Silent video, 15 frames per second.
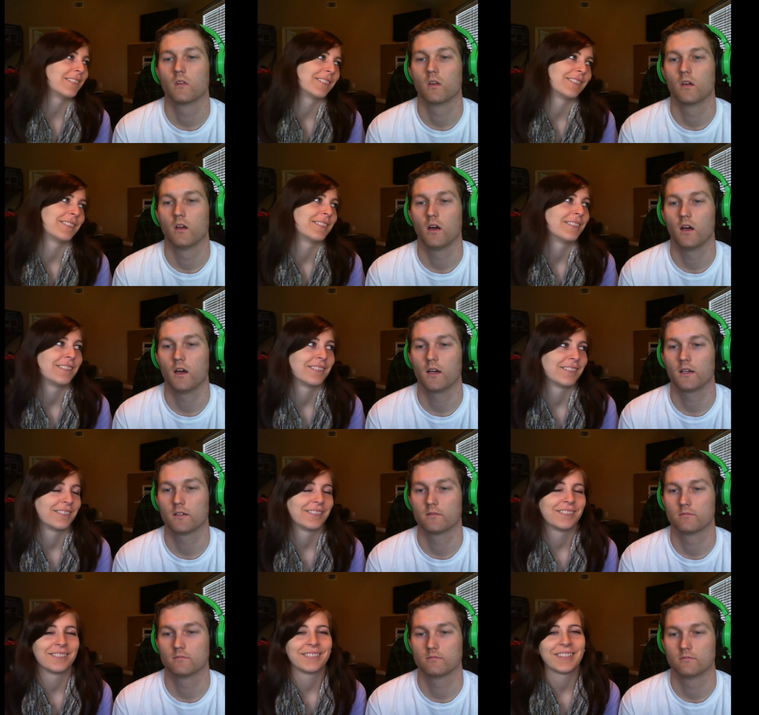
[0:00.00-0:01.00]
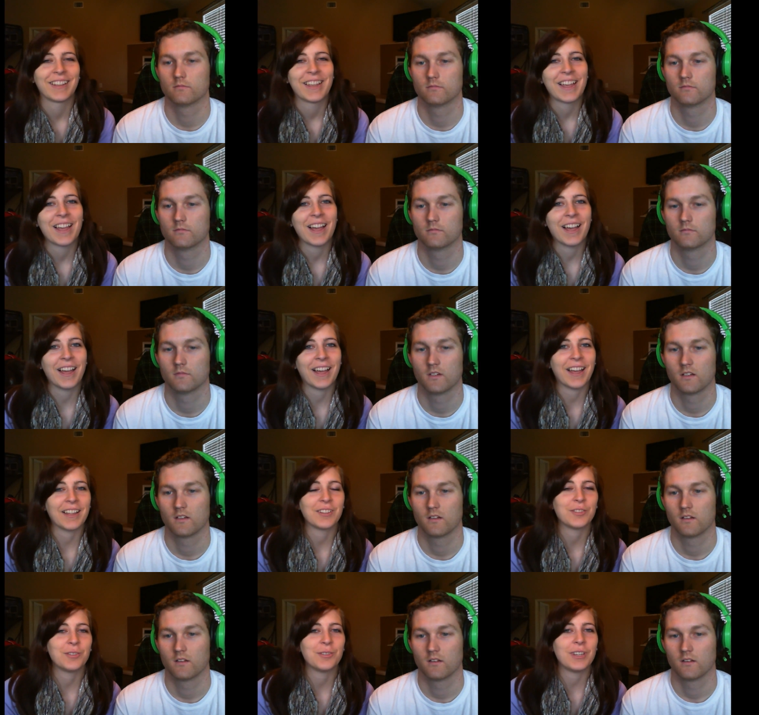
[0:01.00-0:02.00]
Speaker 1: Hi. Uh,
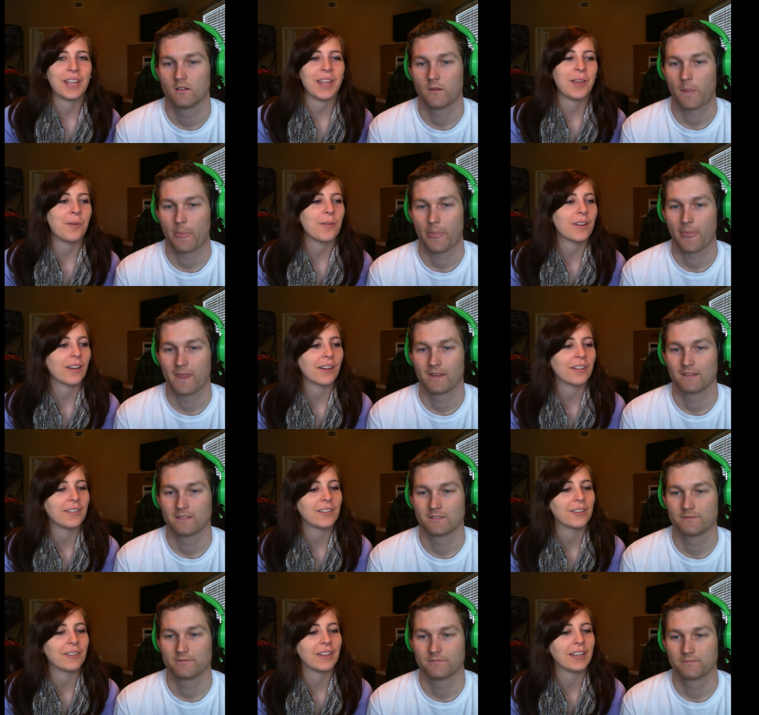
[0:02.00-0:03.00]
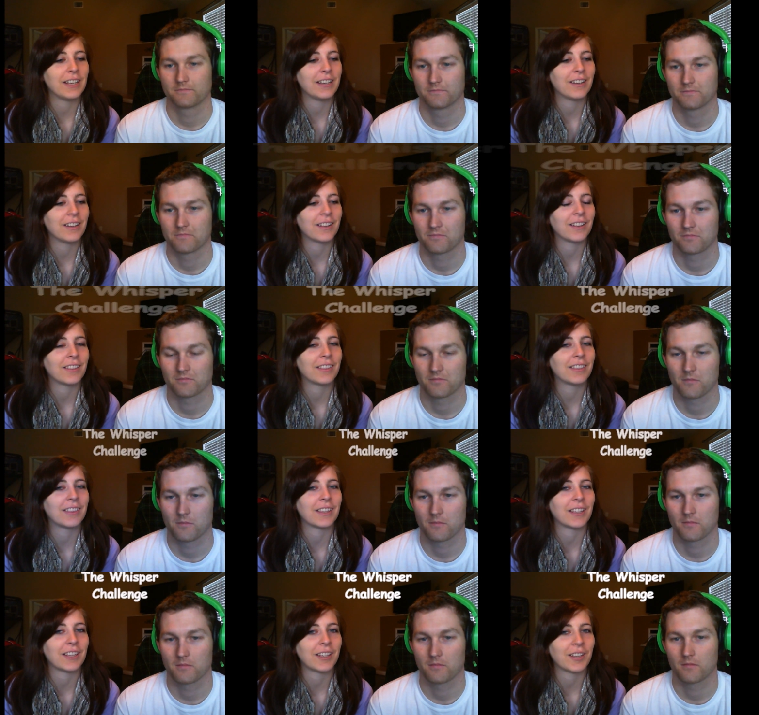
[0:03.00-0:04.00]
today we are doing
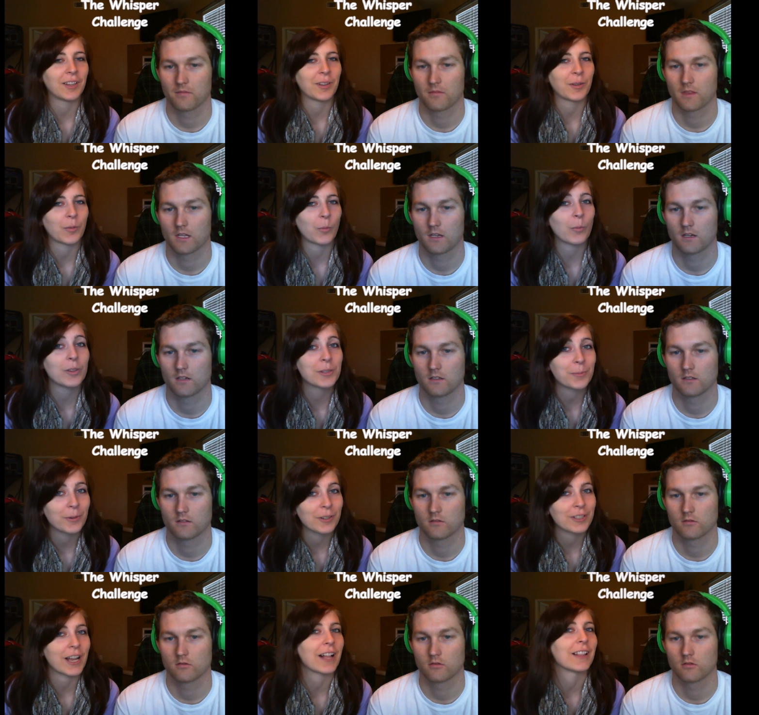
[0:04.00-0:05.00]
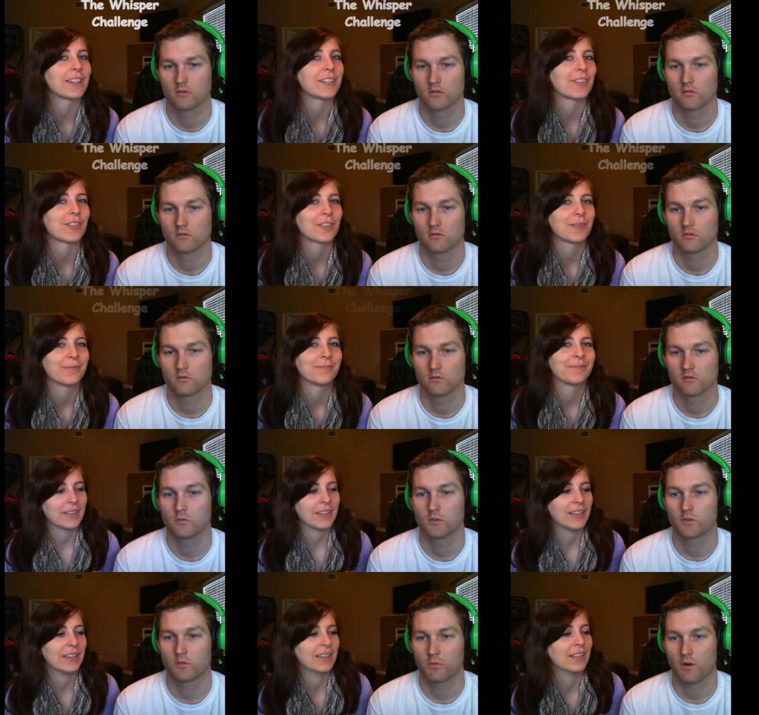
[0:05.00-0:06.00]
the Whisper Challenge.
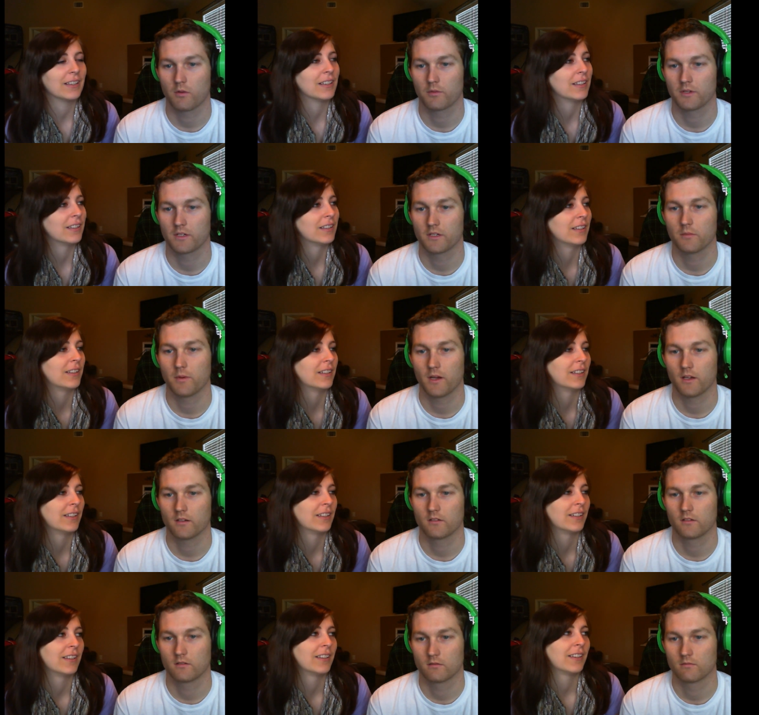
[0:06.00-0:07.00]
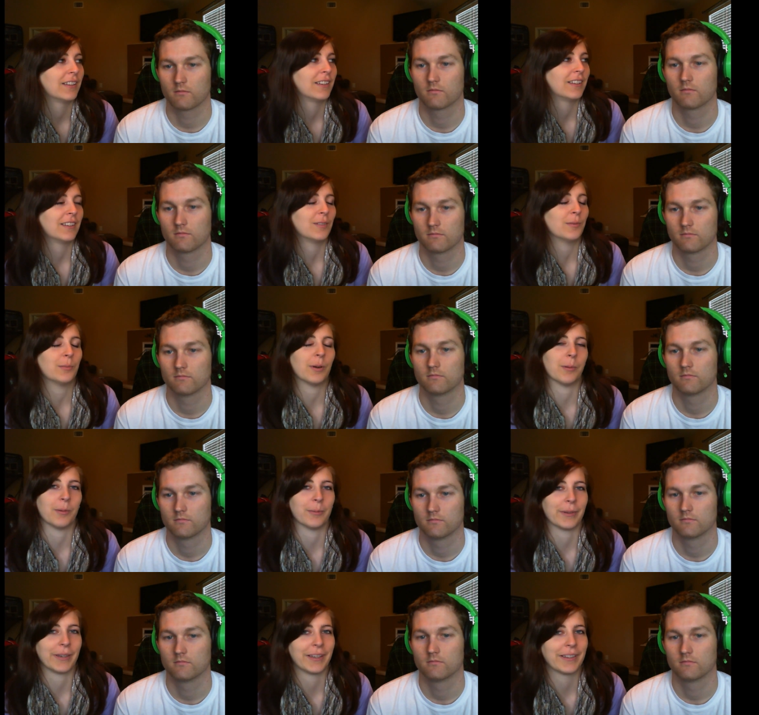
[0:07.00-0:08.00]
Speaker 2: Which will probably end bad.
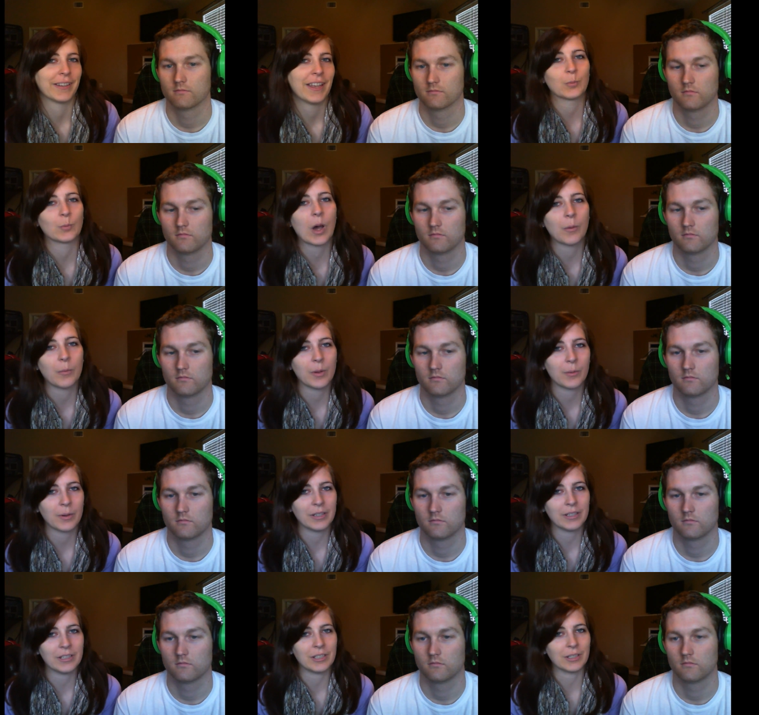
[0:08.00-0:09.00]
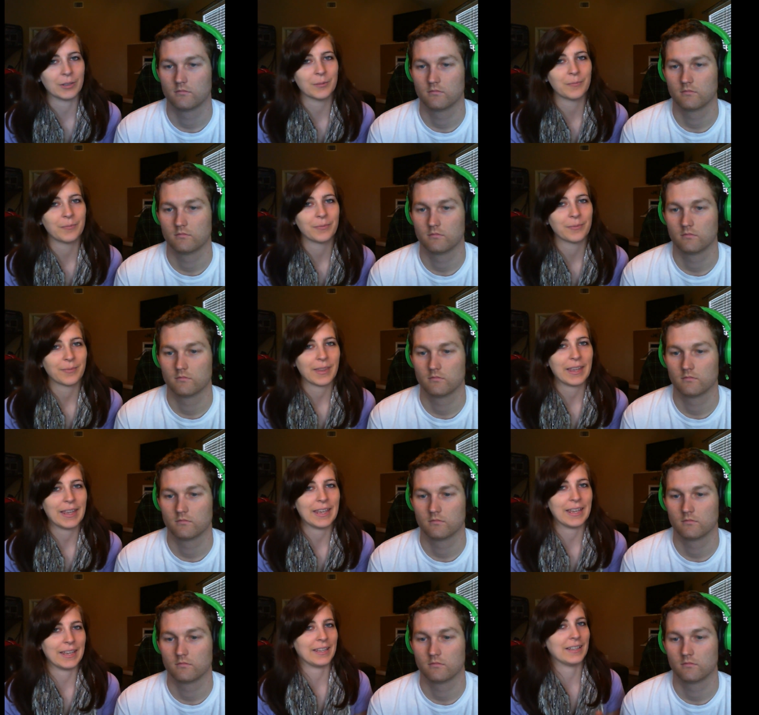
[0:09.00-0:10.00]
Speaker 1: Probably. What we want to do
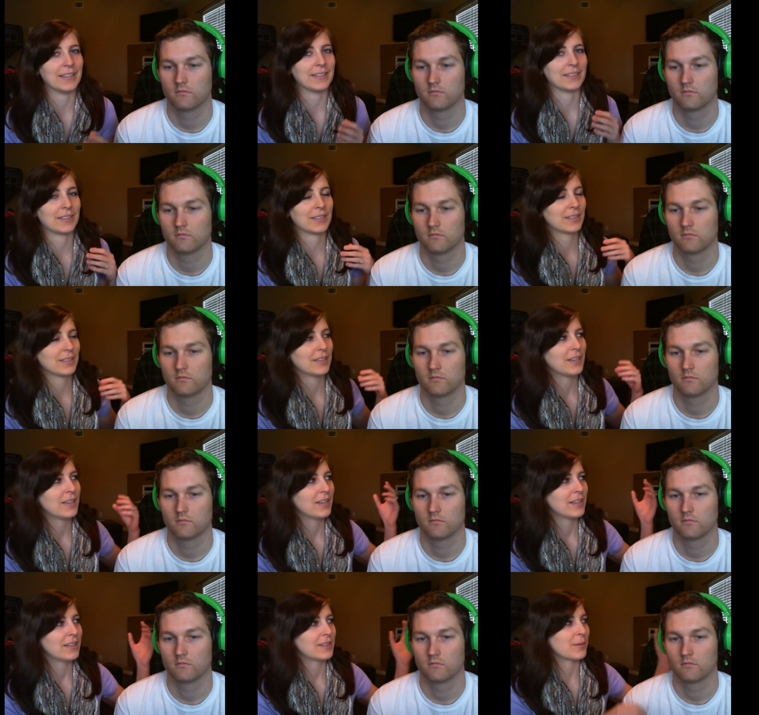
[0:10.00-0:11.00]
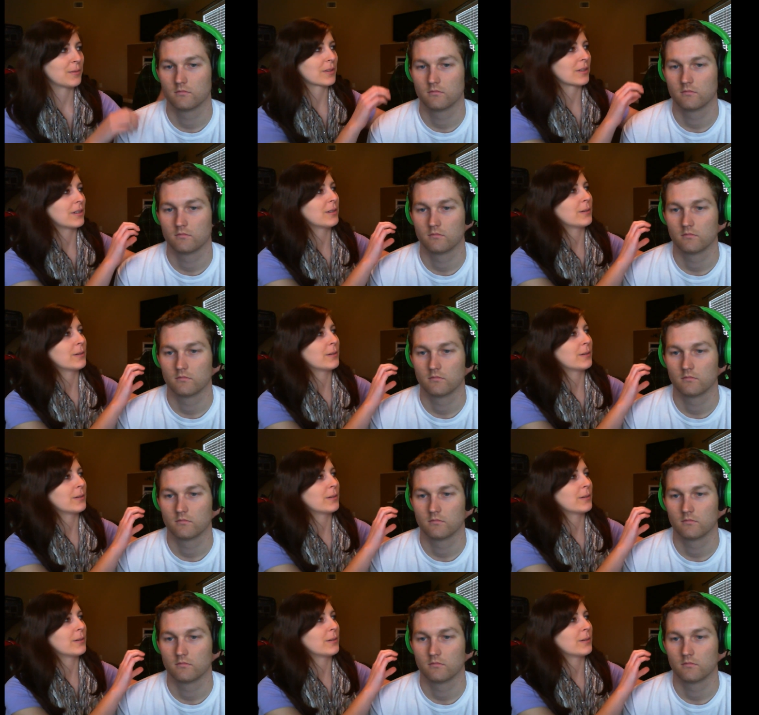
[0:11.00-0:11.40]
is someone's going to